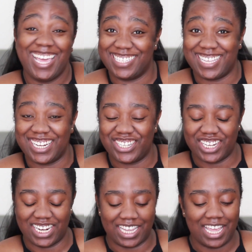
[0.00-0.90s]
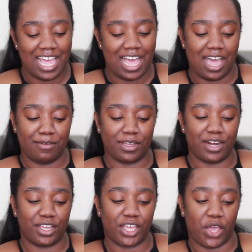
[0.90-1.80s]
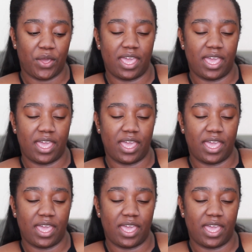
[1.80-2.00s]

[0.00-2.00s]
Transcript: essentially, I'm going to go